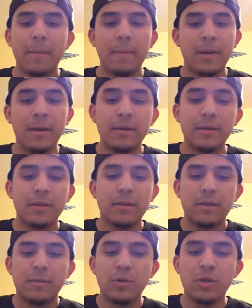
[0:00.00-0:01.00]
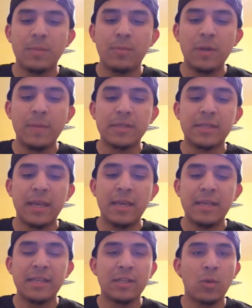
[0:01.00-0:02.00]
But you can pretty much say
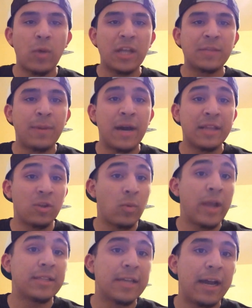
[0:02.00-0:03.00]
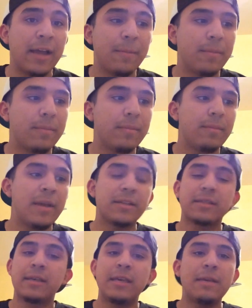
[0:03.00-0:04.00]
he's at the right spot at the right time.
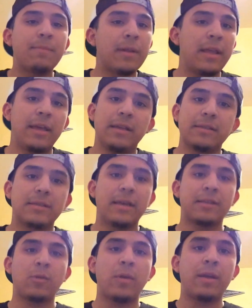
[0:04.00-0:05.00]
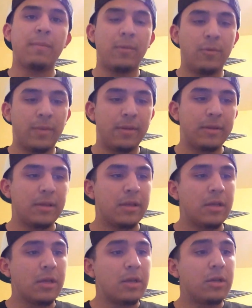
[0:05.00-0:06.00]
Makes key plays at the right moment.
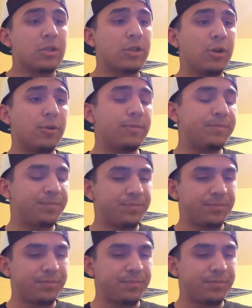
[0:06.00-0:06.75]
So,